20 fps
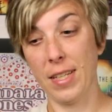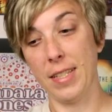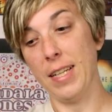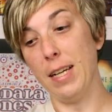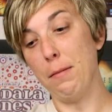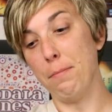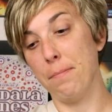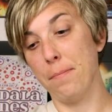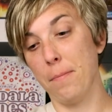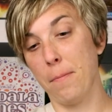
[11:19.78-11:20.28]

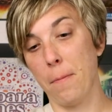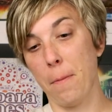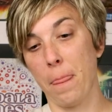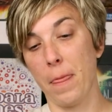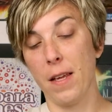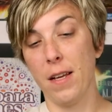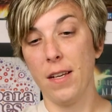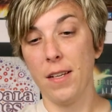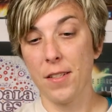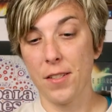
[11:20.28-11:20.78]
Yep.
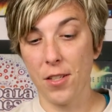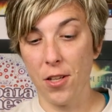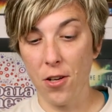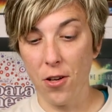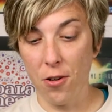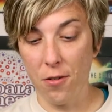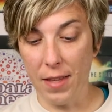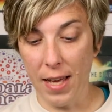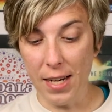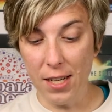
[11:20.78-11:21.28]

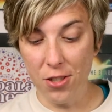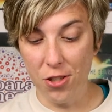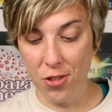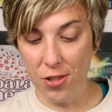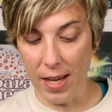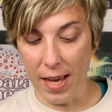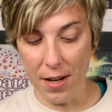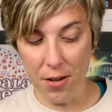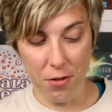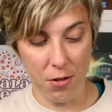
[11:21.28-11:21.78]
So that is
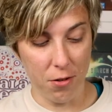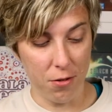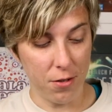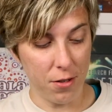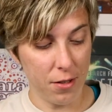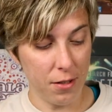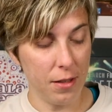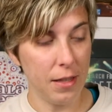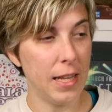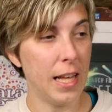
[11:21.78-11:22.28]
Shadow
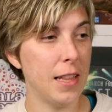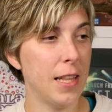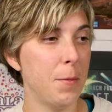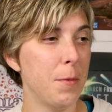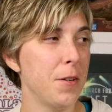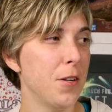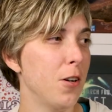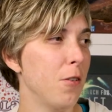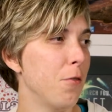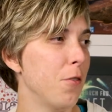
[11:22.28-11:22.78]
Lord. Let
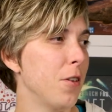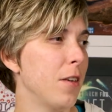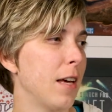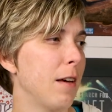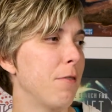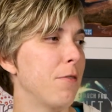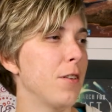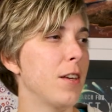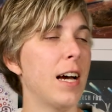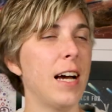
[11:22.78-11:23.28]
me know
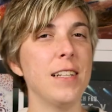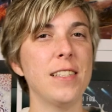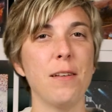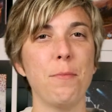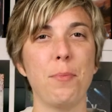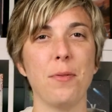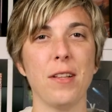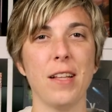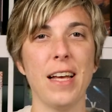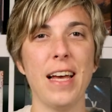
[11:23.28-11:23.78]
if you guys
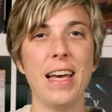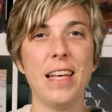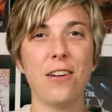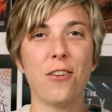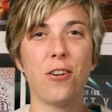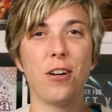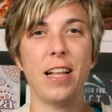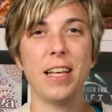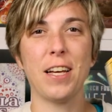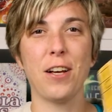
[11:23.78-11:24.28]
have played
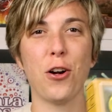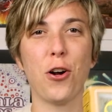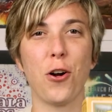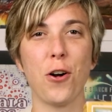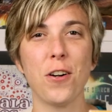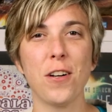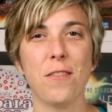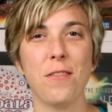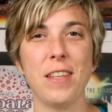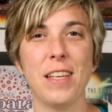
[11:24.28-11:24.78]
or like
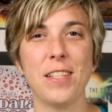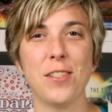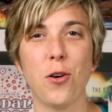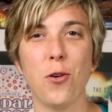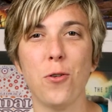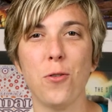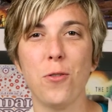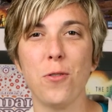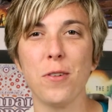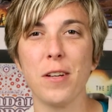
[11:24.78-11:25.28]
heard of these
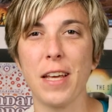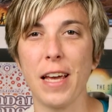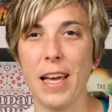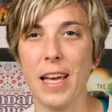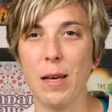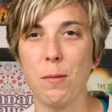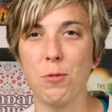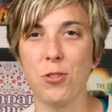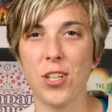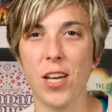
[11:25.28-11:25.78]
old
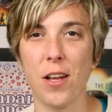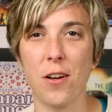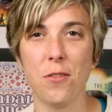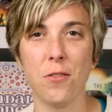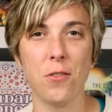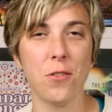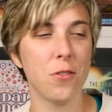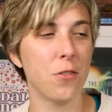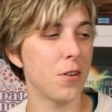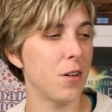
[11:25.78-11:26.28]
games, Shadow
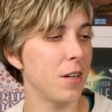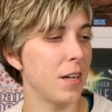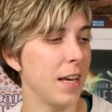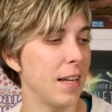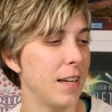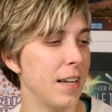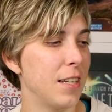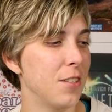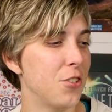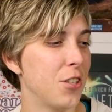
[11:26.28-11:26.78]
Lord
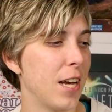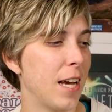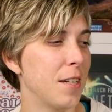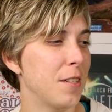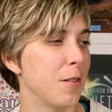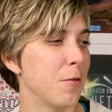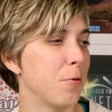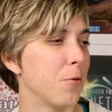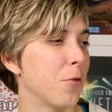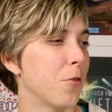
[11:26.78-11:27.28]
and
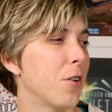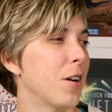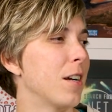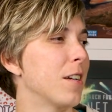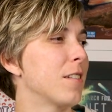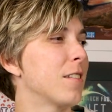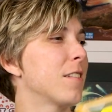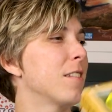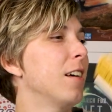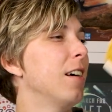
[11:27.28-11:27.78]
Enchanted
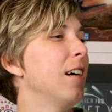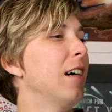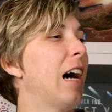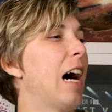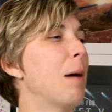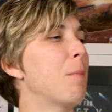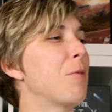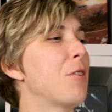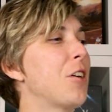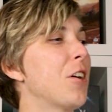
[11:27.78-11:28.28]
Forest.
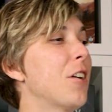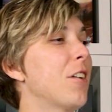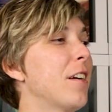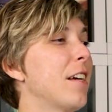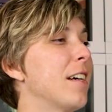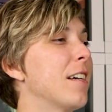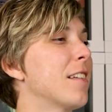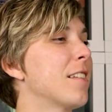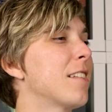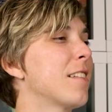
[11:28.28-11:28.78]
I'm
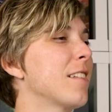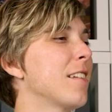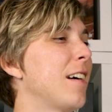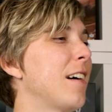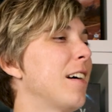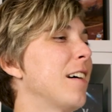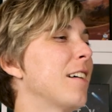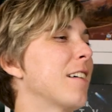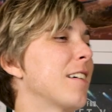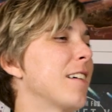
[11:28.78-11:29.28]
curious
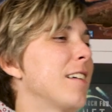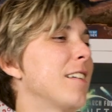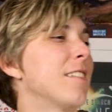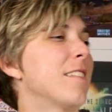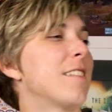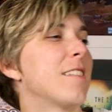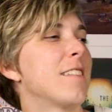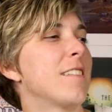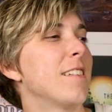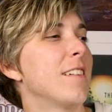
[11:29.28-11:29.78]

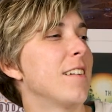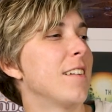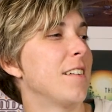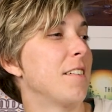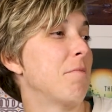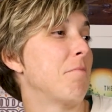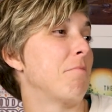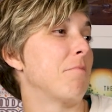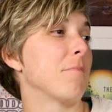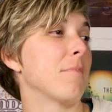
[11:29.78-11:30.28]
because
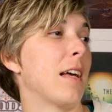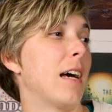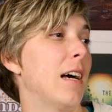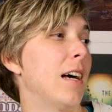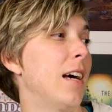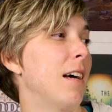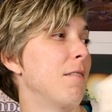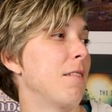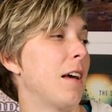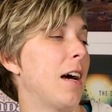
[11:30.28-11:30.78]

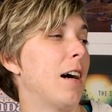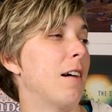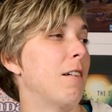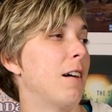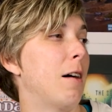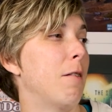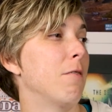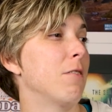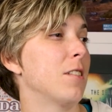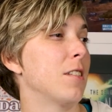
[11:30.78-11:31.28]

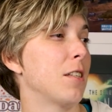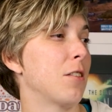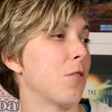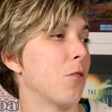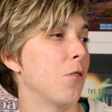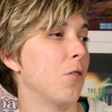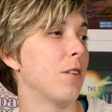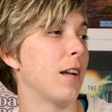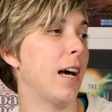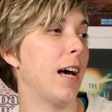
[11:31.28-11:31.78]
obviously they're
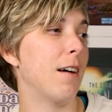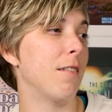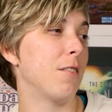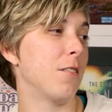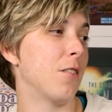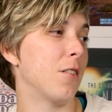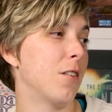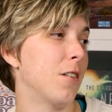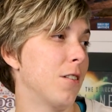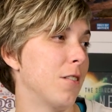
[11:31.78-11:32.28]
old. I
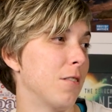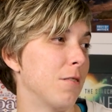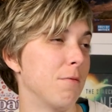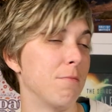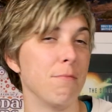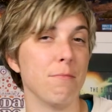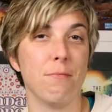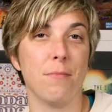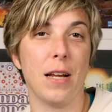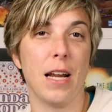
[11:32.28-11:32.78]
haven't heard
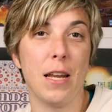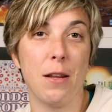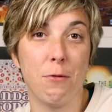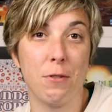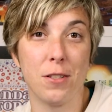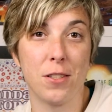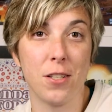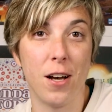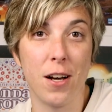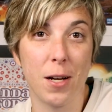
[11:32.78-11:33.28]

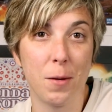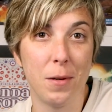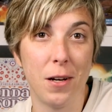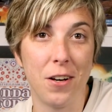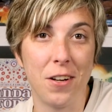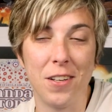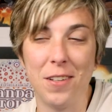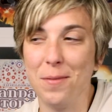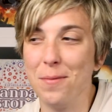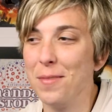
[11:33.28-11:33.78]
anyone talk
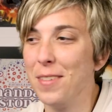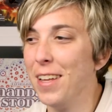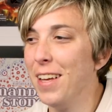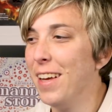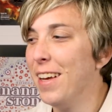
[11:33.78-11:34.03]
about them.